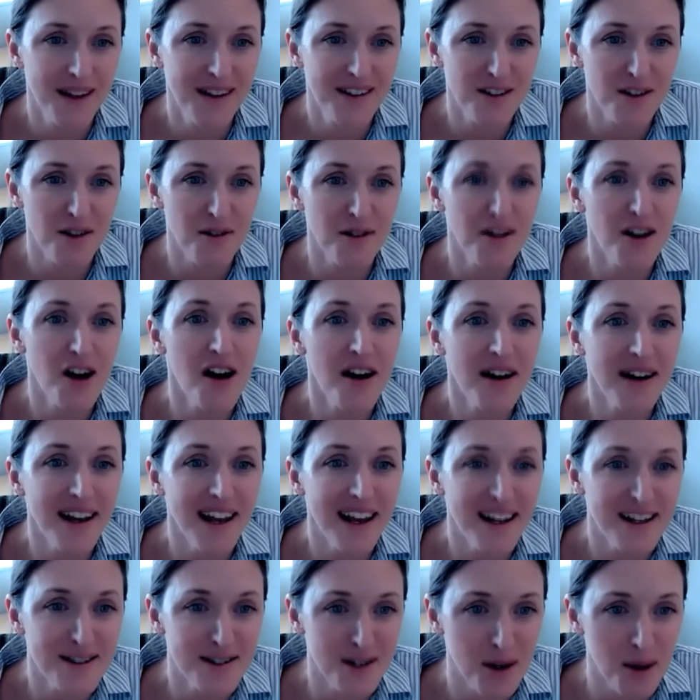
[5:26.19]
So long
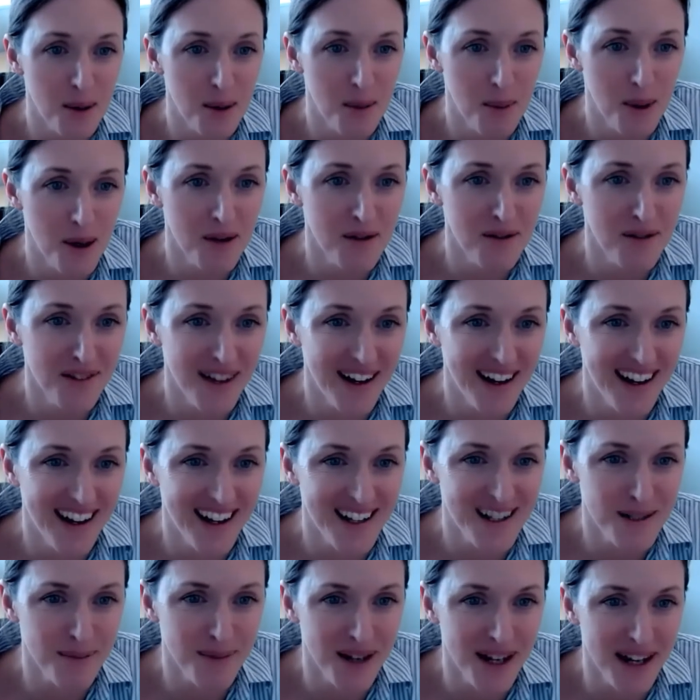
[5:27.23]
answer, but hopefully I
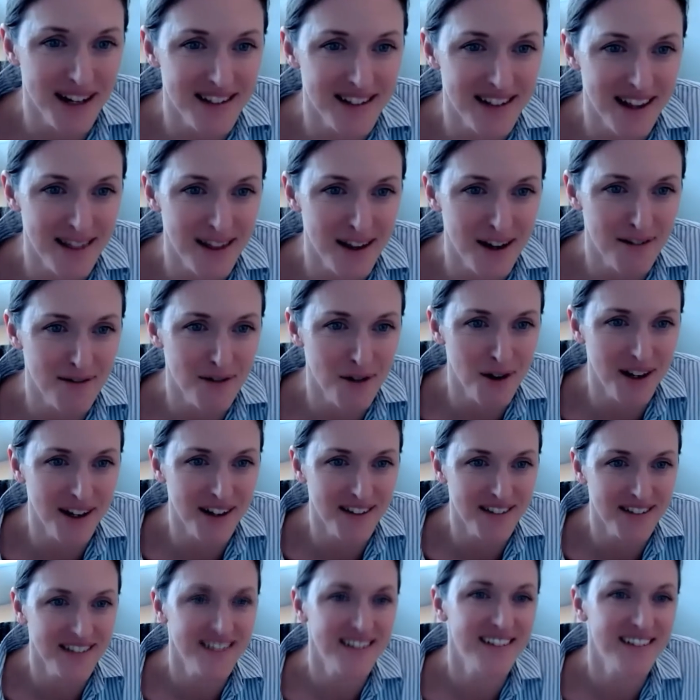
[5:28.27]
got some content for you.